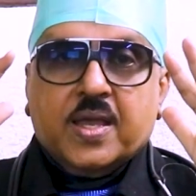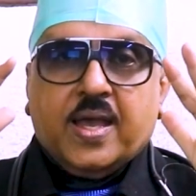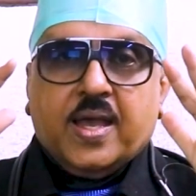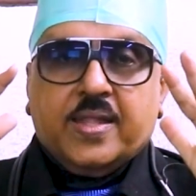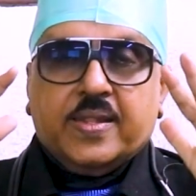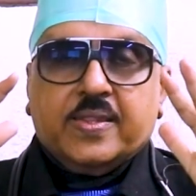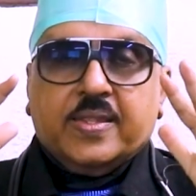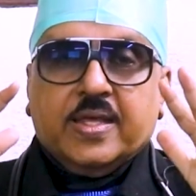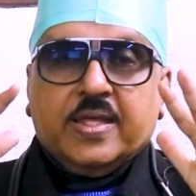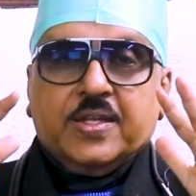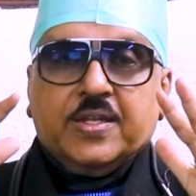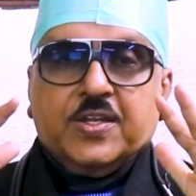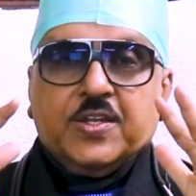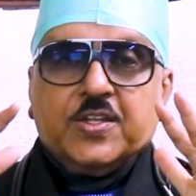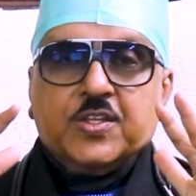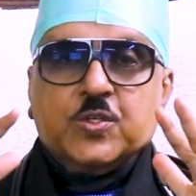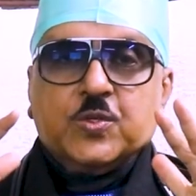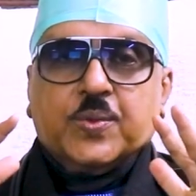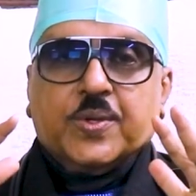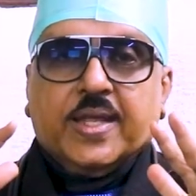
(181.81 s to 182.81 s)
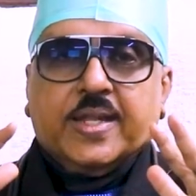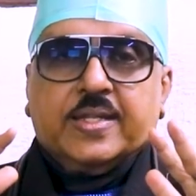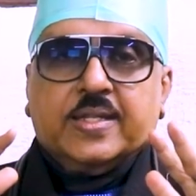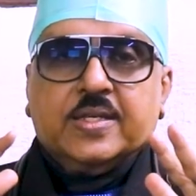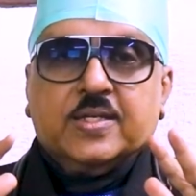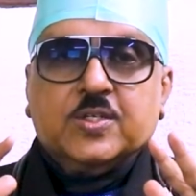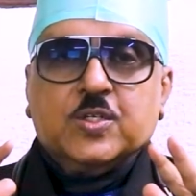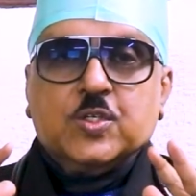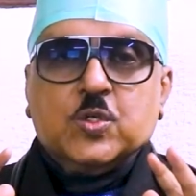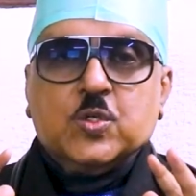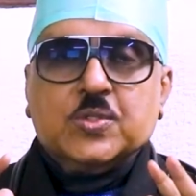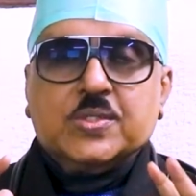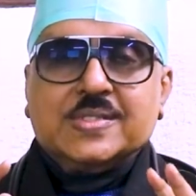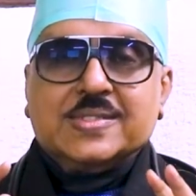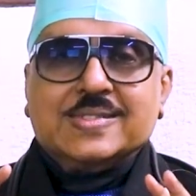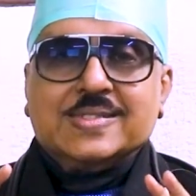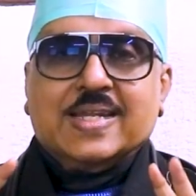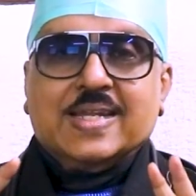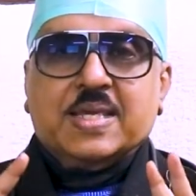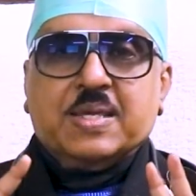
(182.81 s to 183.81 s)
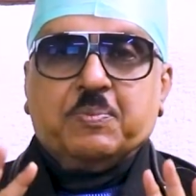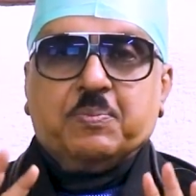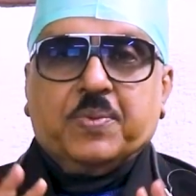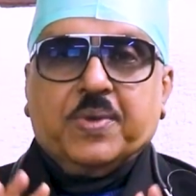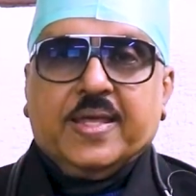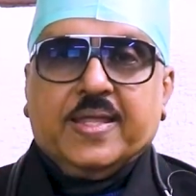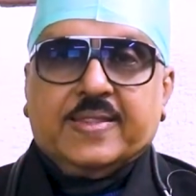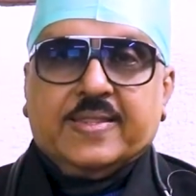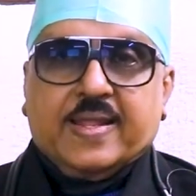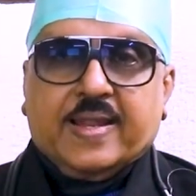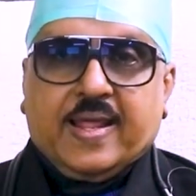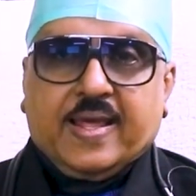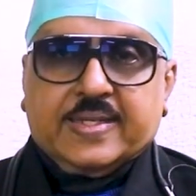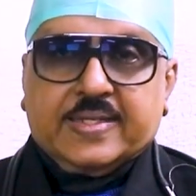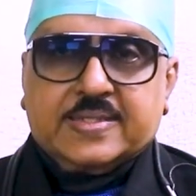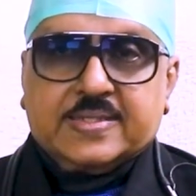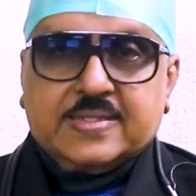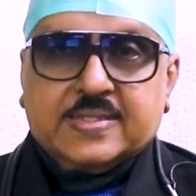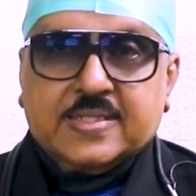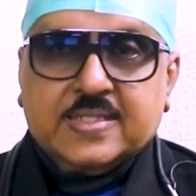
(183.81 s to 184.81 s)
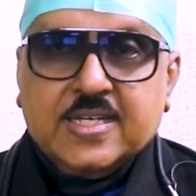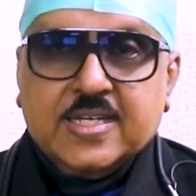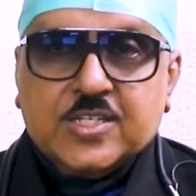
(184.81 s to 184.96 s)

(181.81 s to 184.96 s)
and then you get a good sleep in the night.